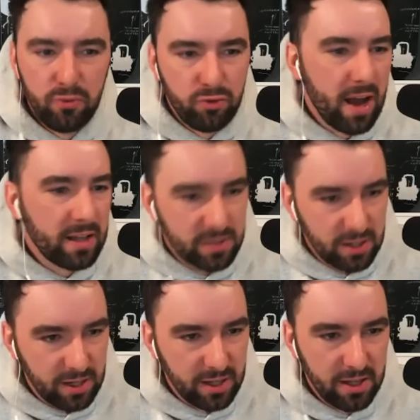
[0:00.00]

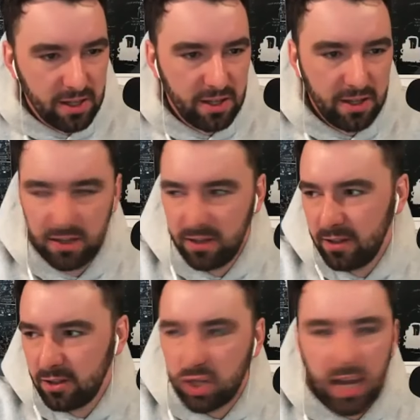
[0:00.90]
drastically
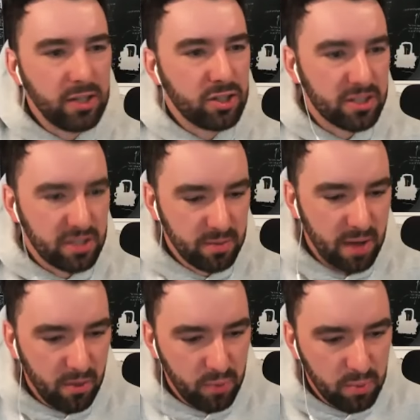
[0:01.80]
changes the
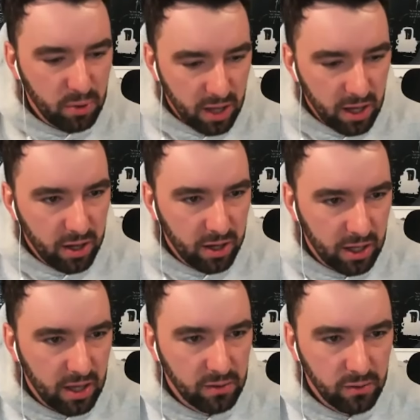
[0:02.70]
amount of people that are going to
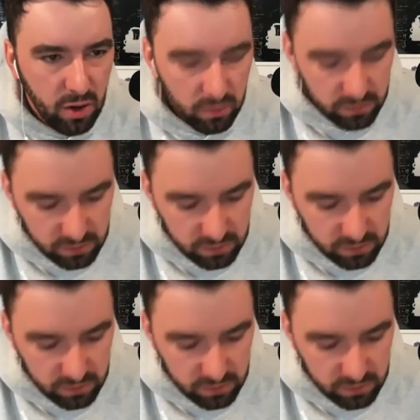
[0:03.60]
get involved.